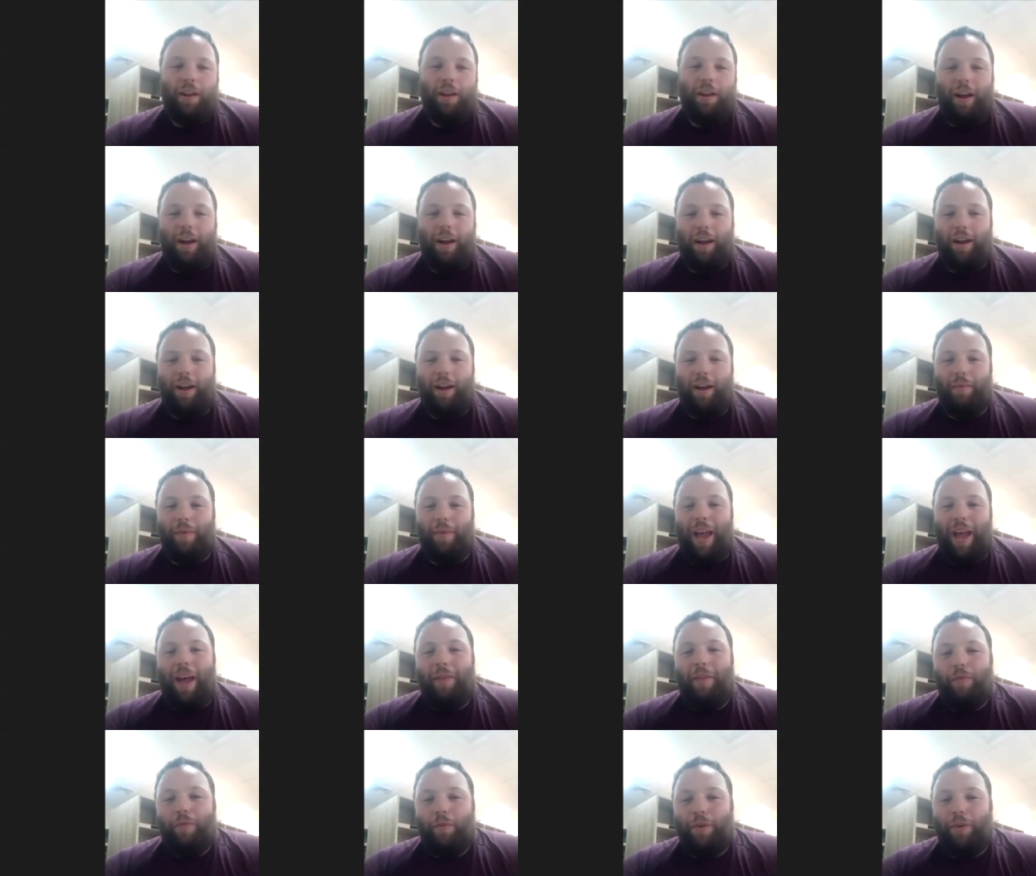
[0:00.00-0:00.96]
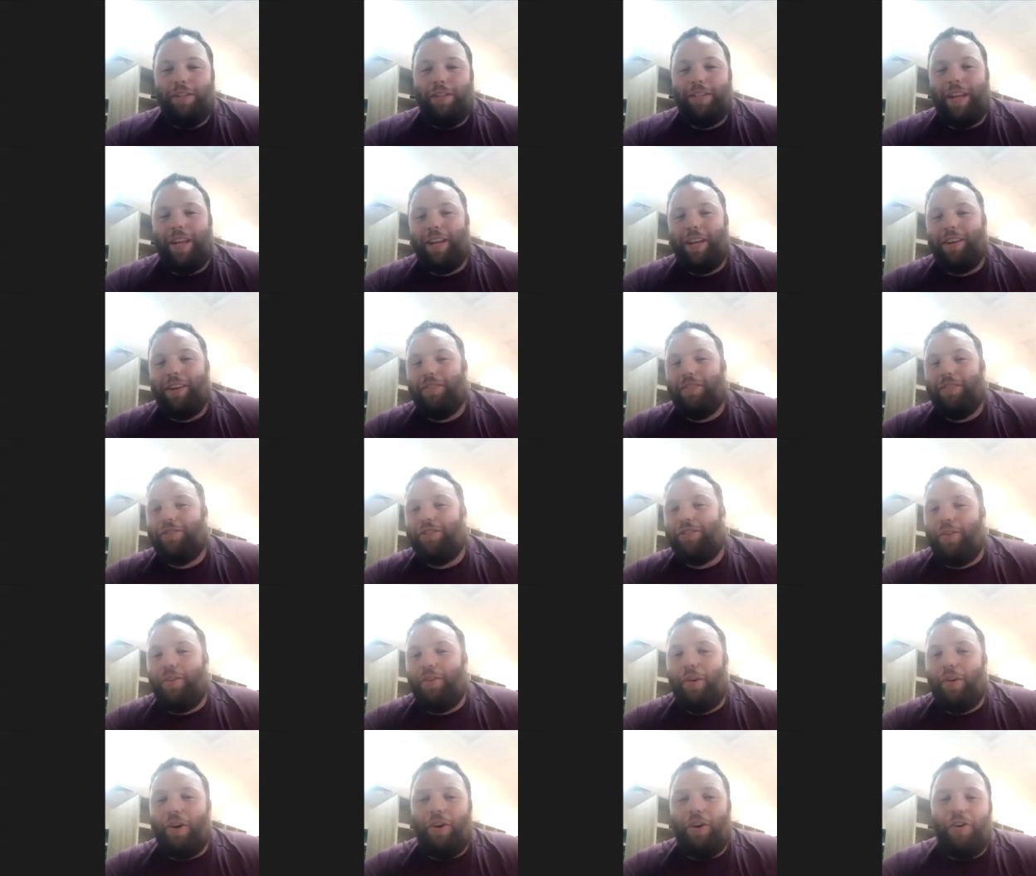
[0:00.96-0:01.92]
Um, everyone's like, You're
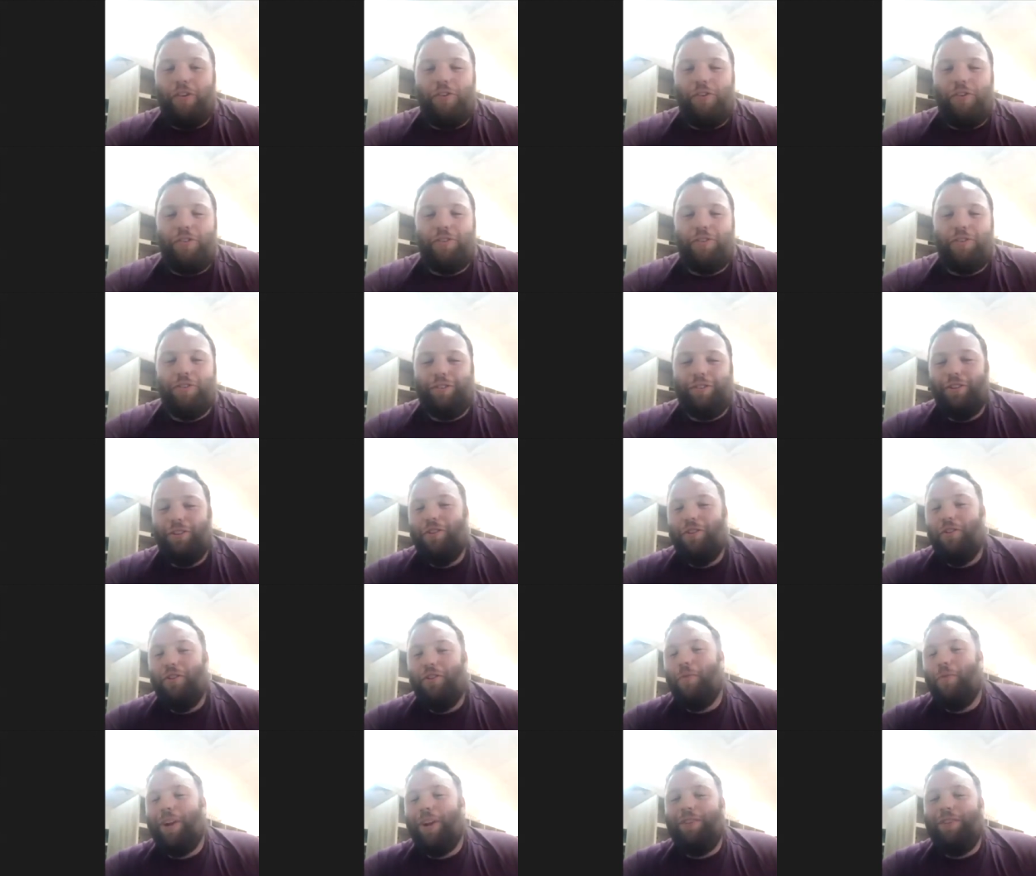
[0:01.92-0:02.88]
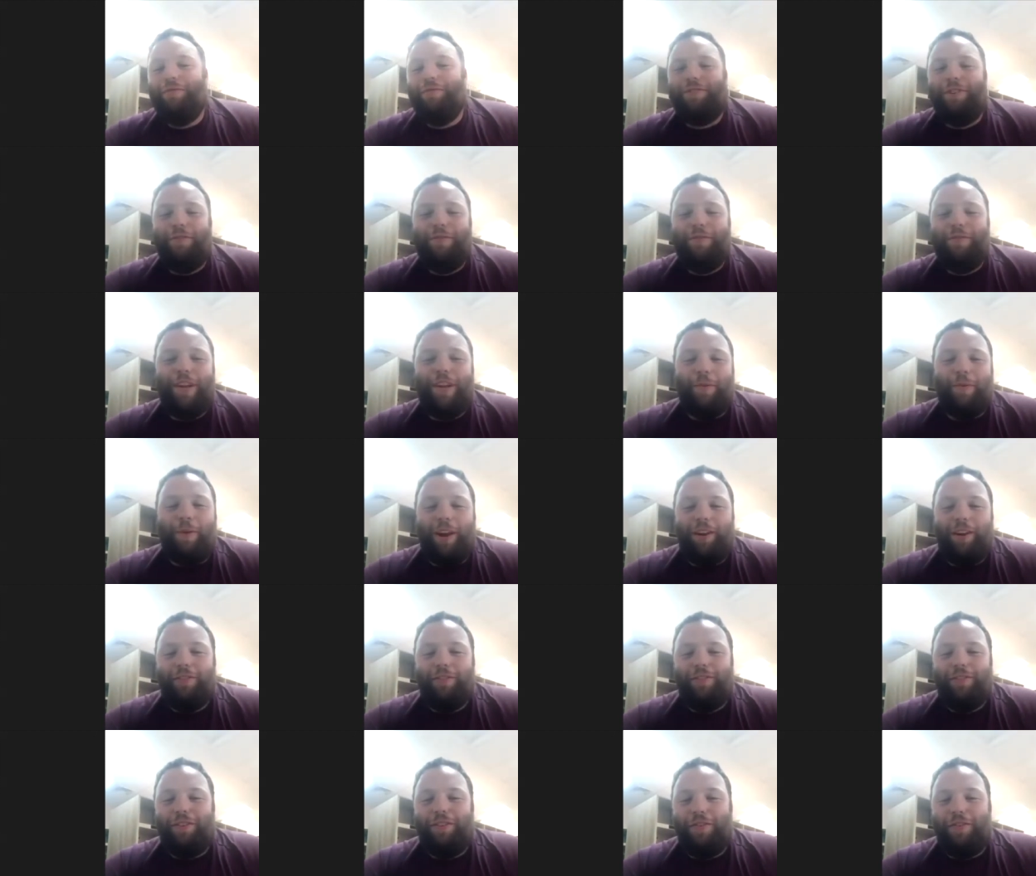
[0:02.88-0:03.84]
so old. What are you doing? Why
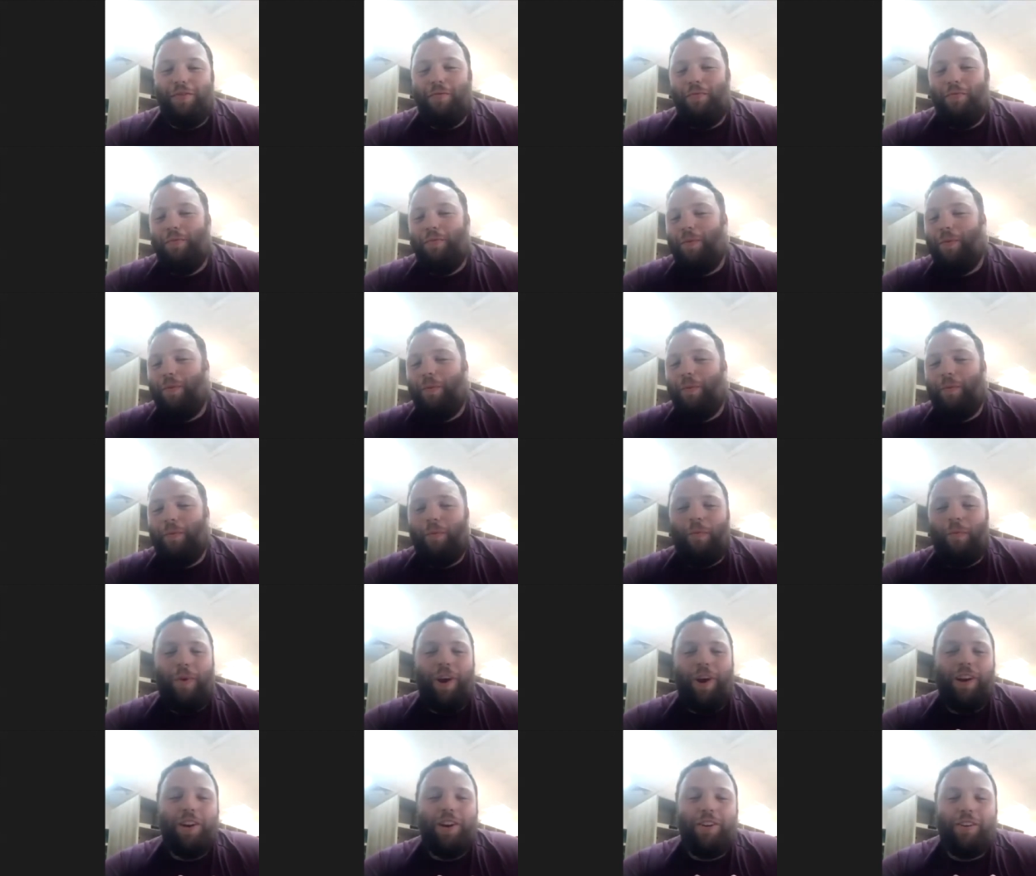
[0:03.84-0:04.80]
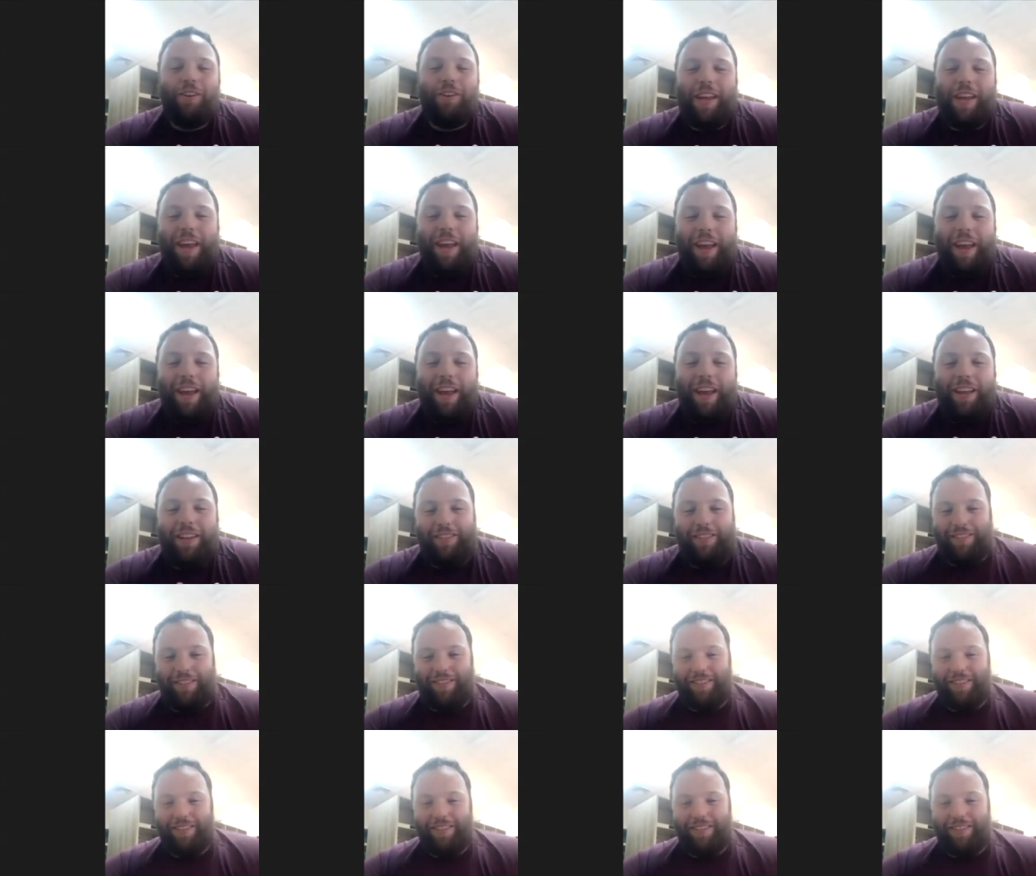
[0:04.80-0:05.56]
don't, oh, where are your kids?